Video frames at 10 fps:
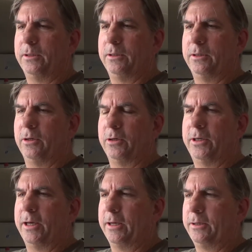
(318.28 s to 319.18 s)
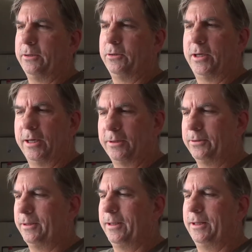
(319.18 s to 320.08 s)
you can't
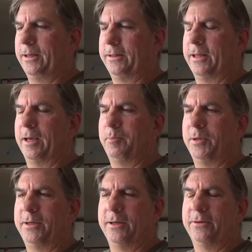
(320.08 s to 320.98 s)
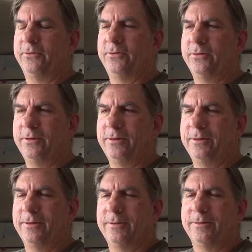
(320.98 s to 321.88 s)
delay like that, because
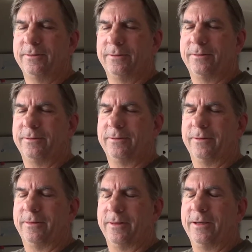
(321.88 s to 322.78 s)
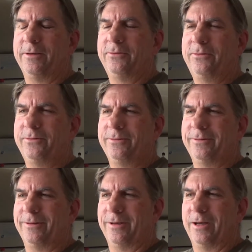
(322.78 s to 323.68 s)
things
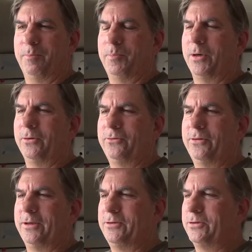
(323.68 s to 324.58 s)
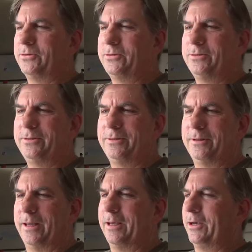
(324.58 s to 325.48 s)
on boats,
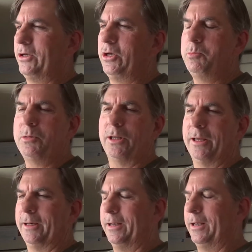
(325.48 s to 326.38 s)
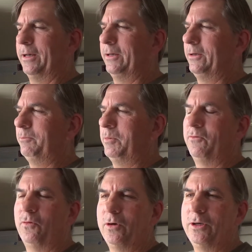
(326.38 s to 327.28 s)
they accumulate, and
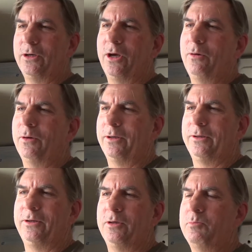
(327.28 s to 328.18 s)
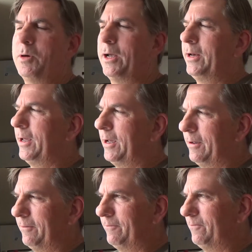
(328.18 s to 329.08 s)
before you know it, you might
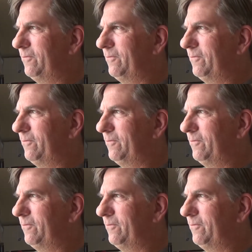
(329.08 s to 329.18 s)
have